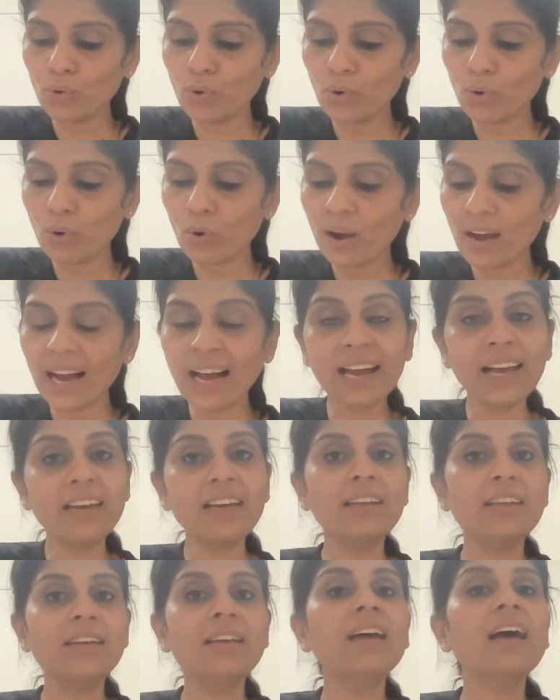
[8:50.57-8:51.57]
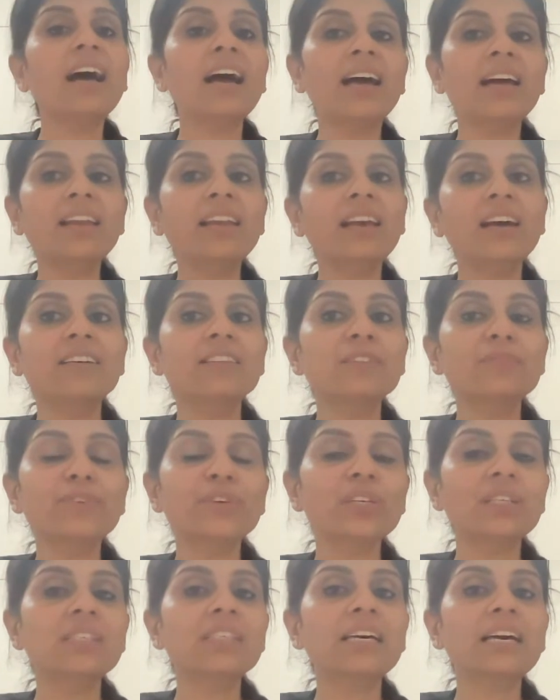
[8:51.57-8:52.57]
go hand in hand as
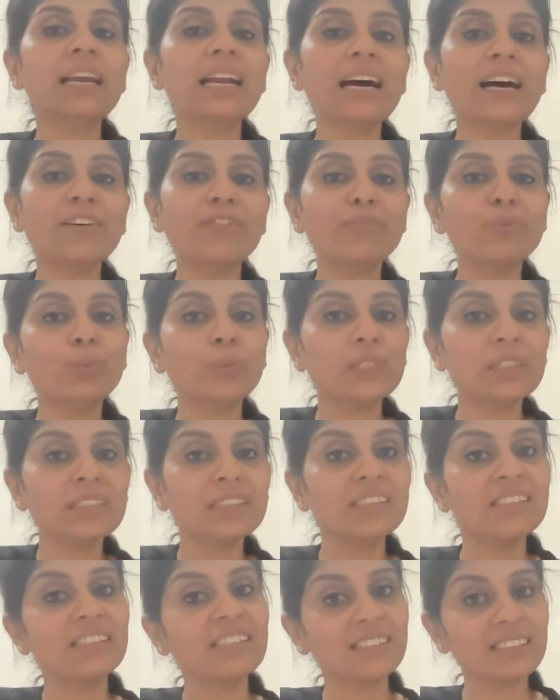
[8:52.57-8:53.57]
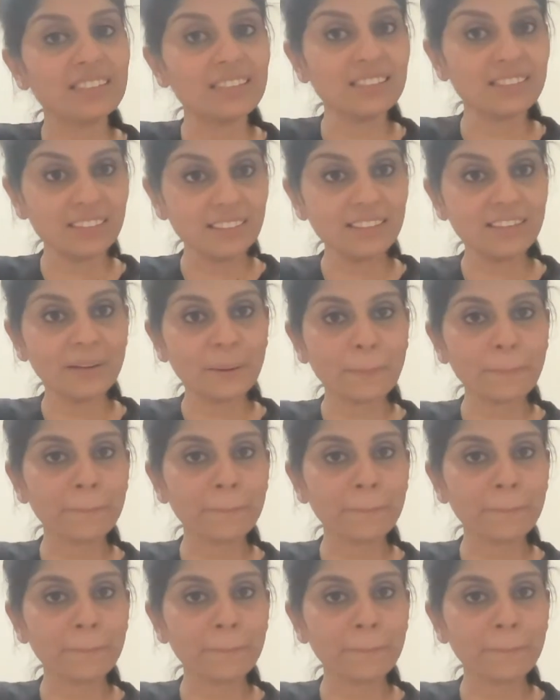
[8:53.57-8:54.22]
far as craft work is concerned?